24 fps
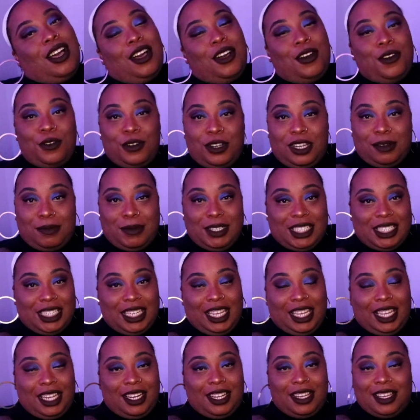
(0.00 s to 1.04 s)
a hookah
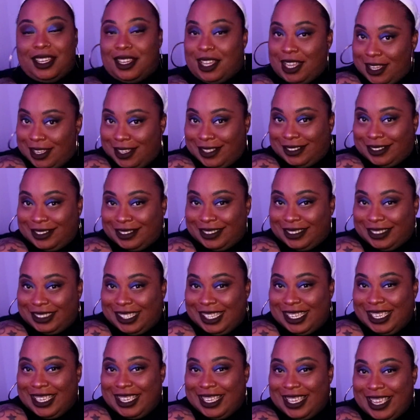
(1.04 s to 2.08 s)
machine
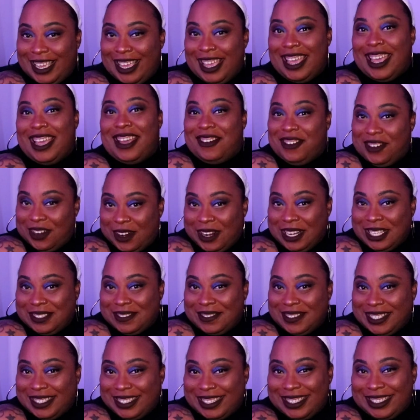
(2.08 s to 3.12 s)
for
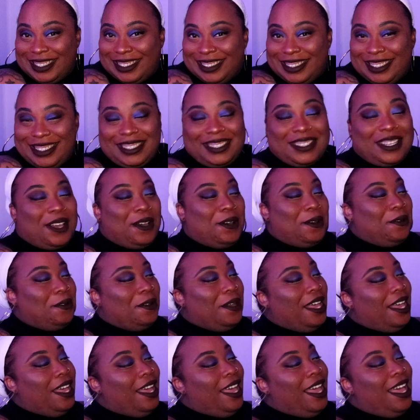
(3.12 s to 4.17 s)
Christmas.
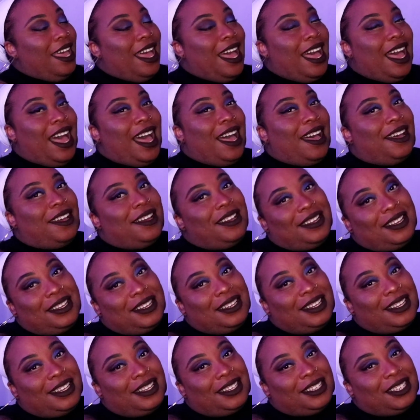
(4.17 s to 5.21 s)
So,
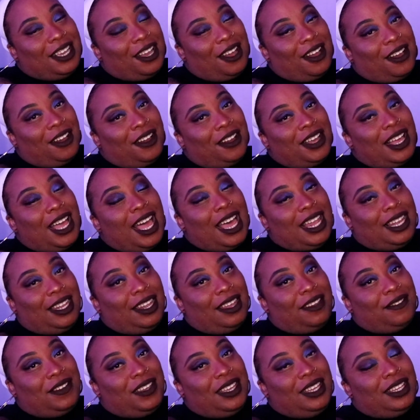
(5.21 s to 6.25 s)
y'all, I
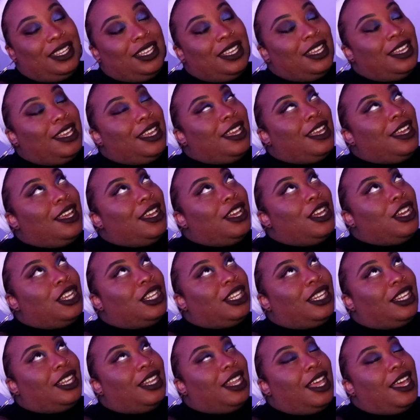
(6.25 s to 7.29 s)
love it.
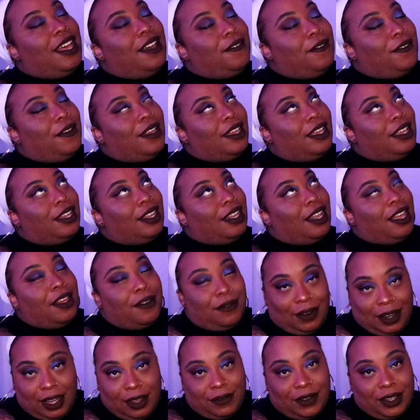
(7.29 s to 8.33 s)
Love,
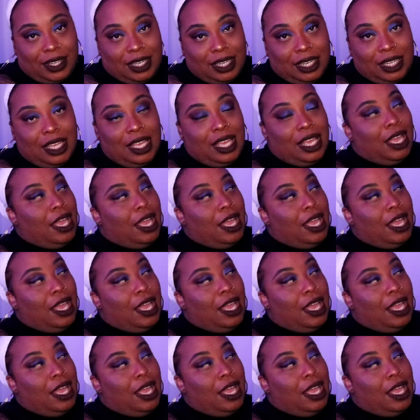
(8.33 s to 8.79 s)
love, love it.